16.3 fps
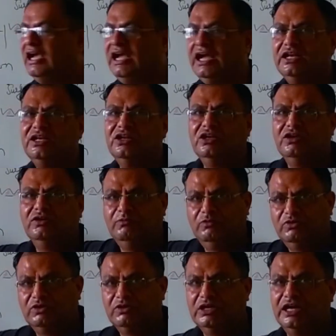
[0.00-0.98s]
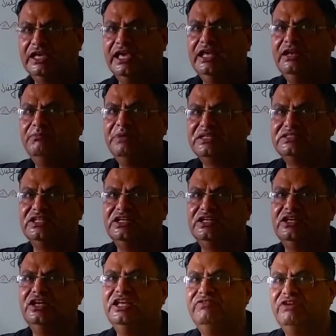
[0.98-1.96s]
and again mix
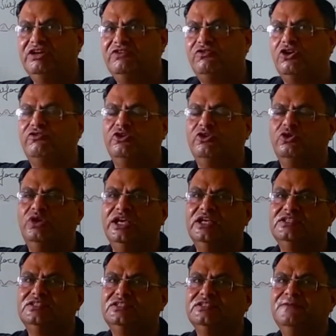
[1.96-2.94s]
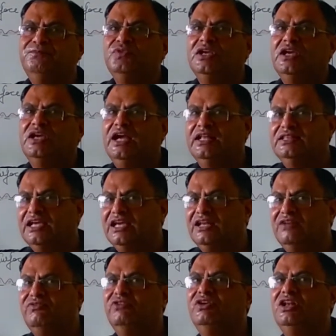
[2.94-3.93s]
it, leave it for a few days, and
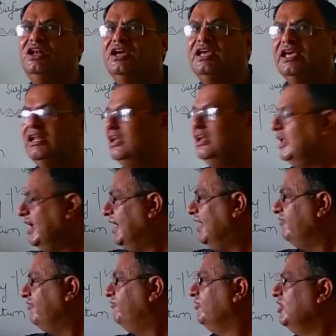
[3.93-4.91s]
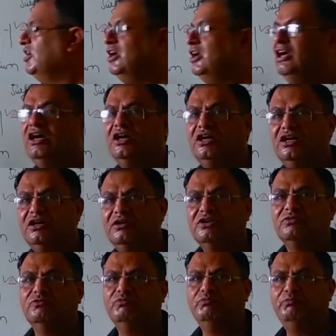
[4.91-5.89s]
then we will again have
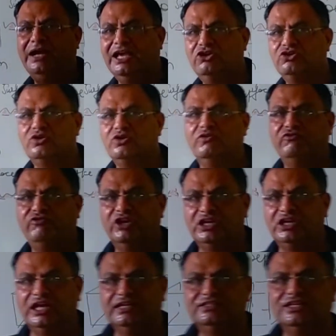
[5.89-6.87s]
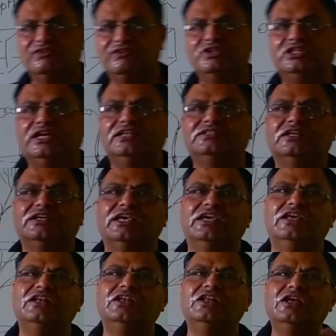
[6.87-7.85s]
a bio fertilizer which has
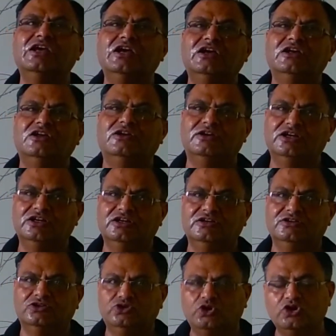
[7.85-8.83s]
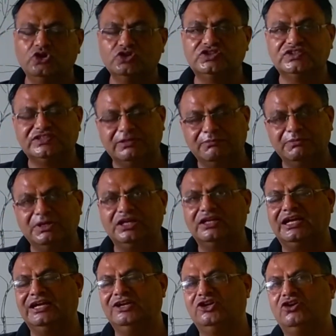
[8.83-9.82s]
again those
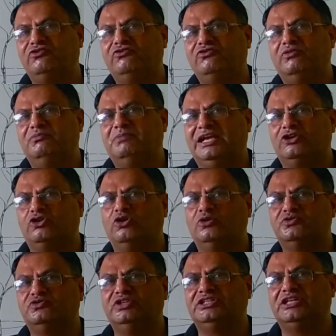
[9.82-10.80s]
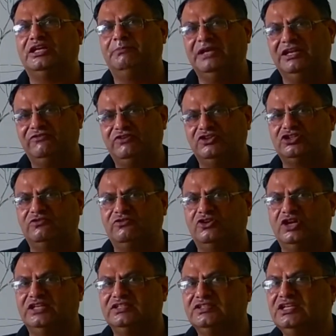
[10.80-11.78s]
similar kind of microbes which are beneficial
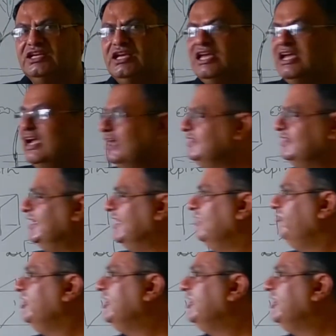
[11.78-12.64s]
for us, and then